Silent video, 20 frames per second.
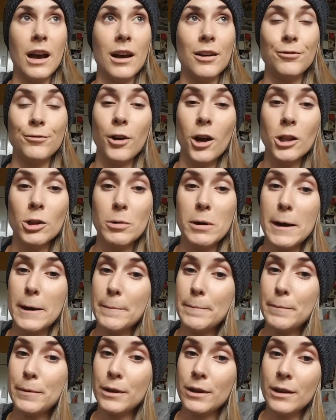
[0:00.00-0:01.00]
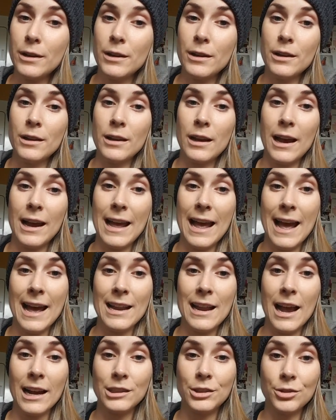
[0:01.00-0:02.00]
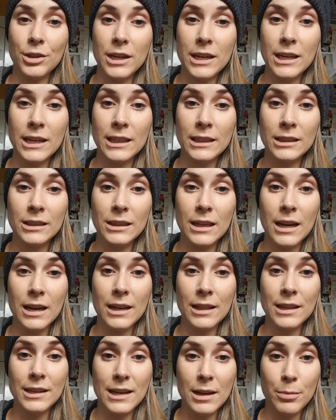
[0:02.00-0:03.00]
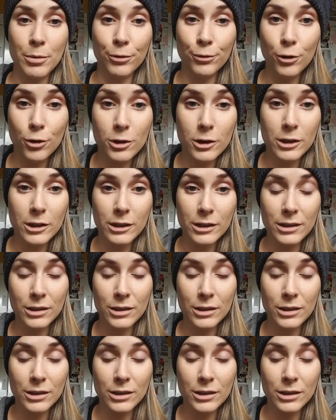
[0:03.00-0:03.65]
follow-up. I had x-rays the day before,